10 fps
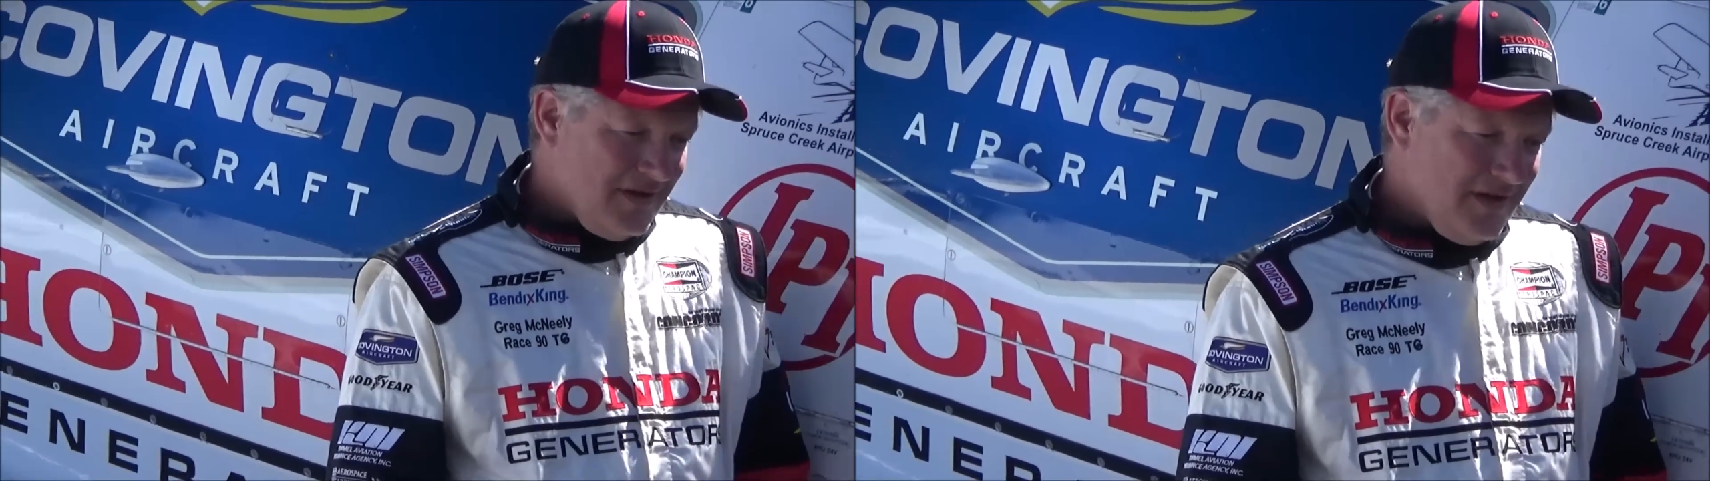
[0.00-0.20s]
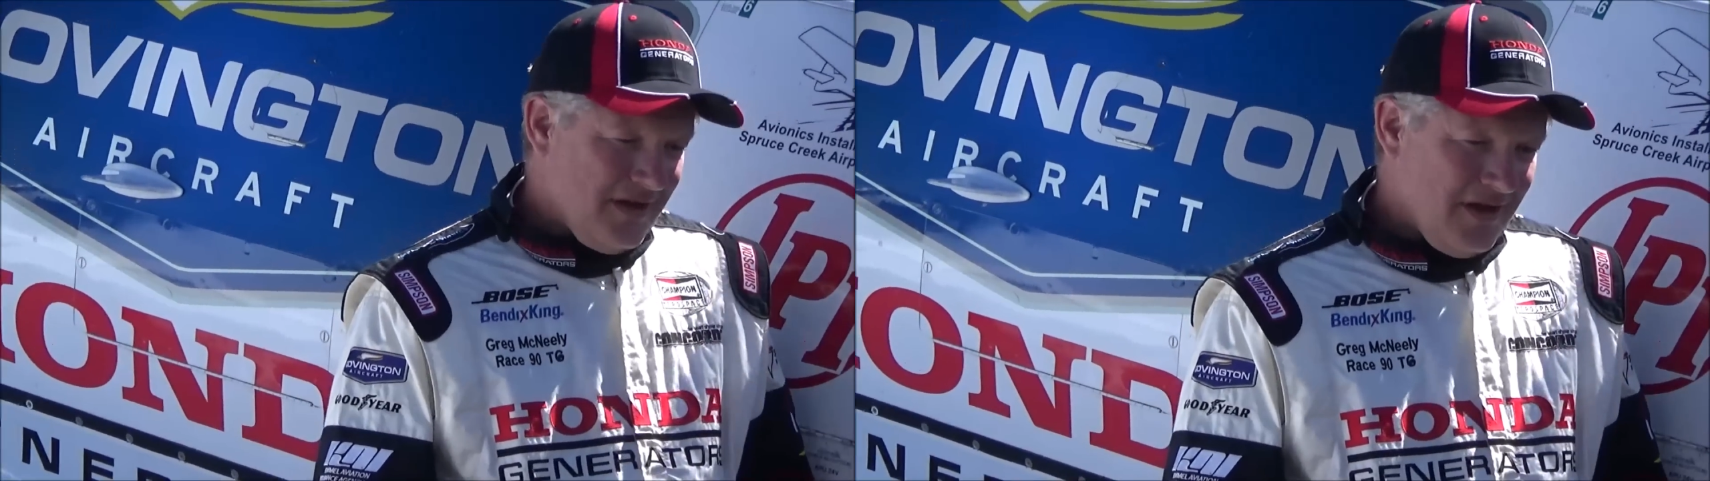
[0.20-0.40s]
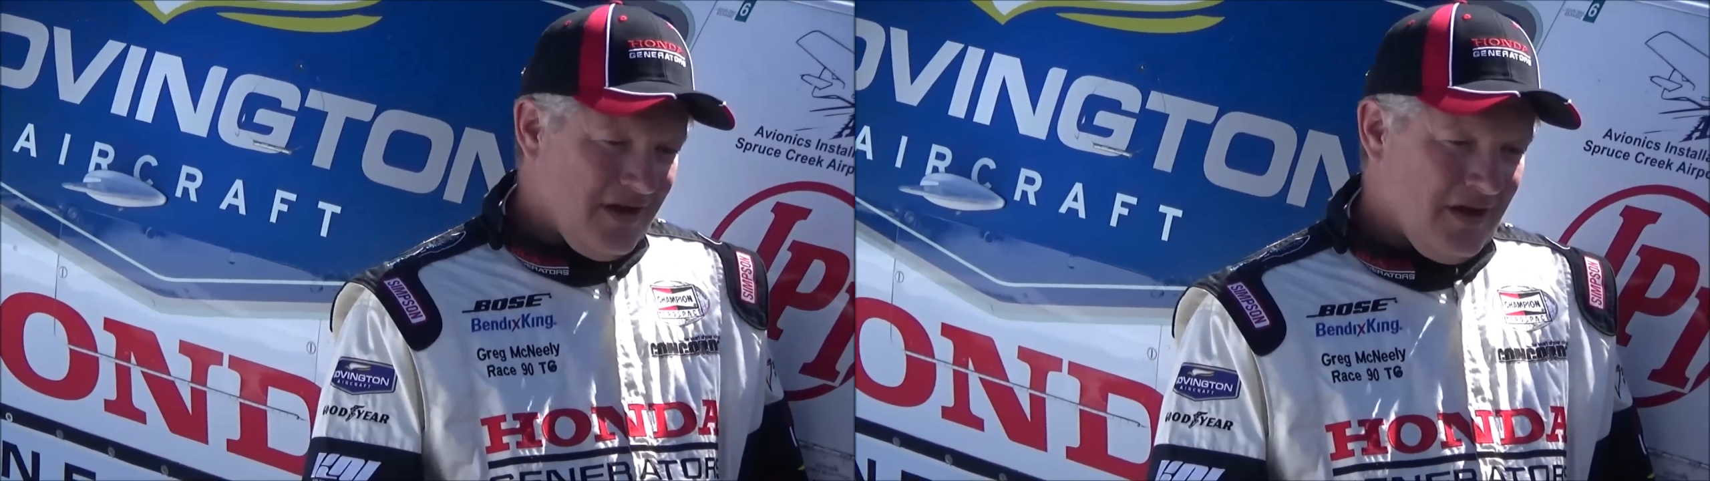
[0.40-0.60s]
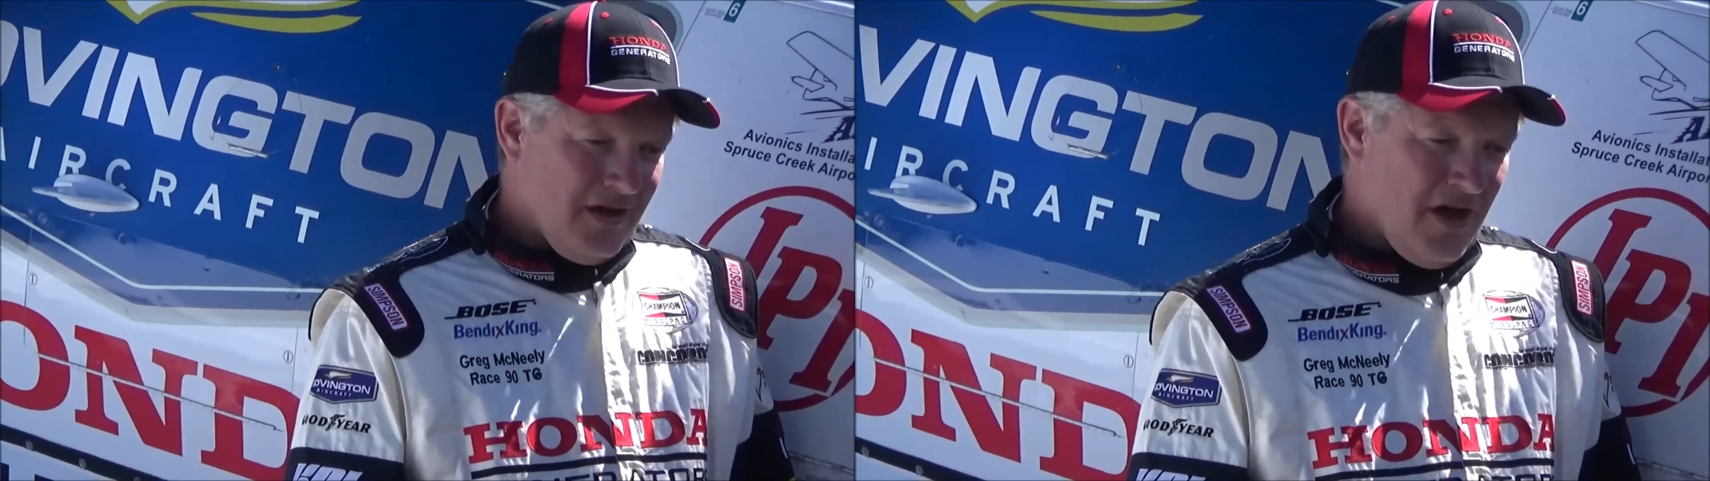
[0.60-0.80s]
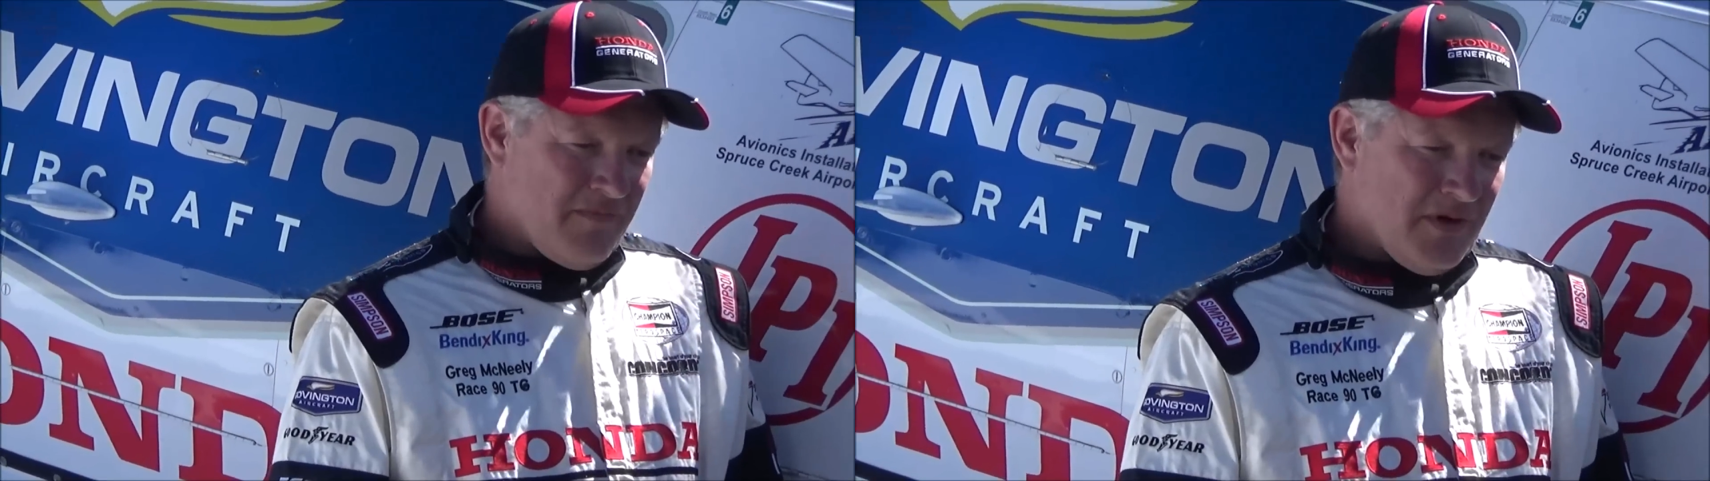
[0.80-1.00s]

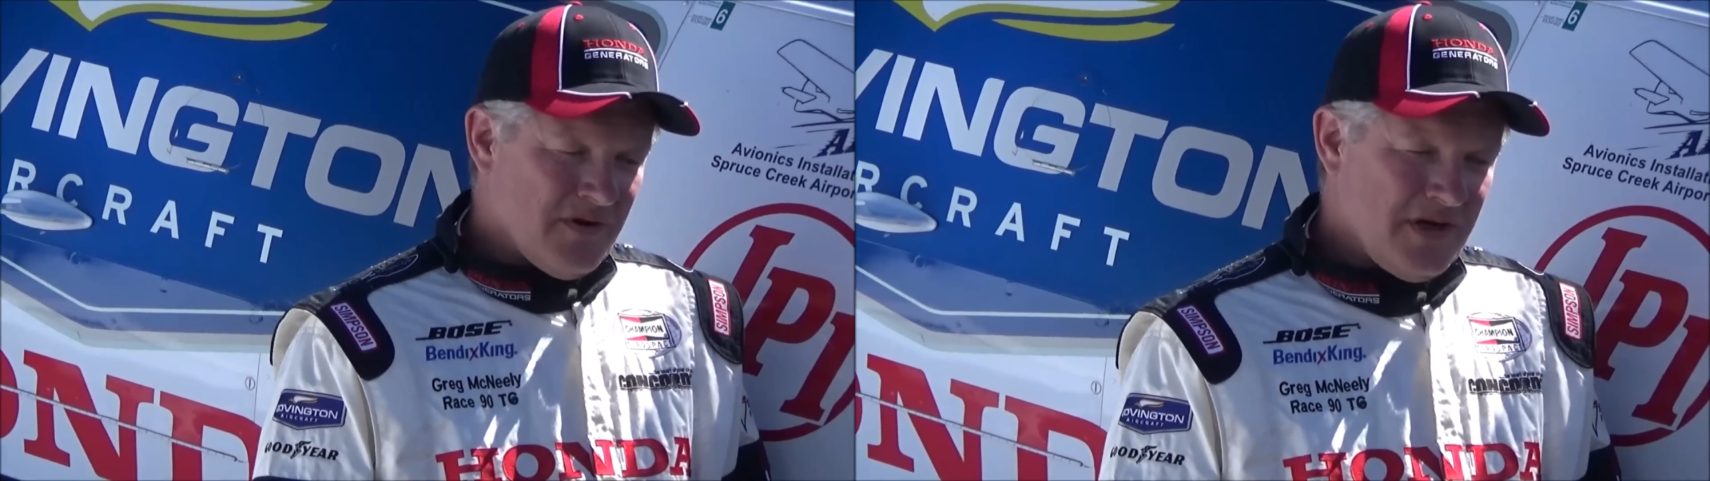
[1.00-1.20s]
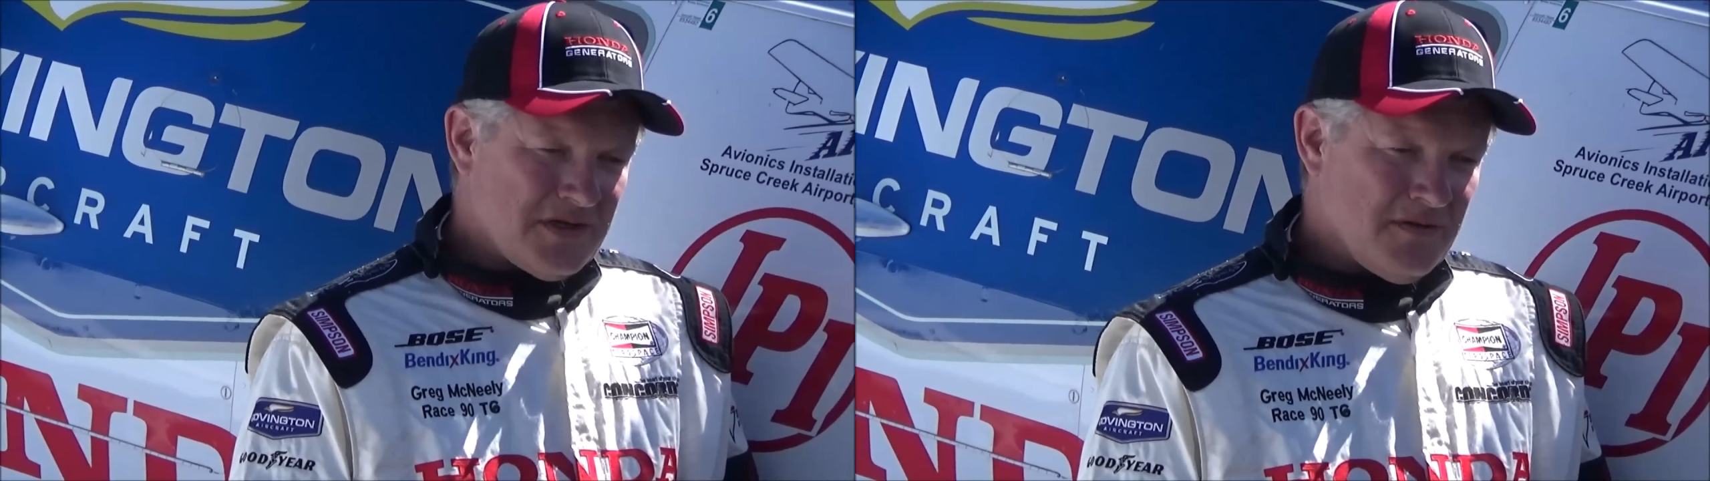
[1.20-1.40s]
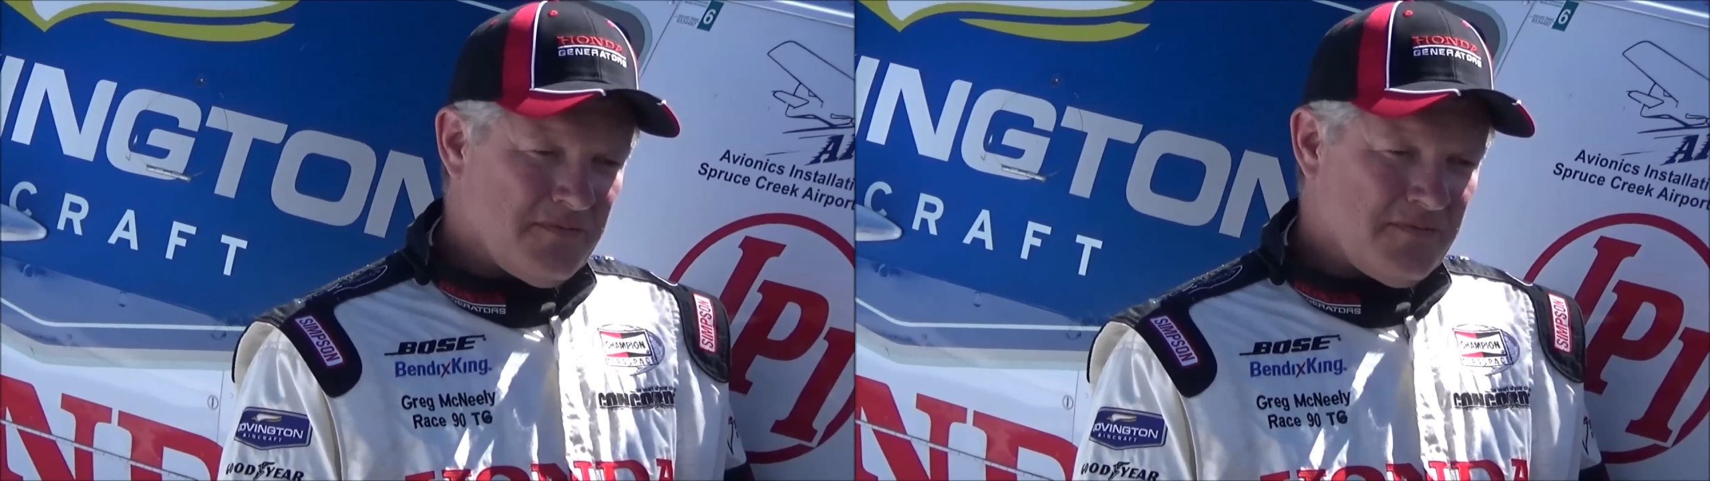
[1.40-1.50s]
and I've been racing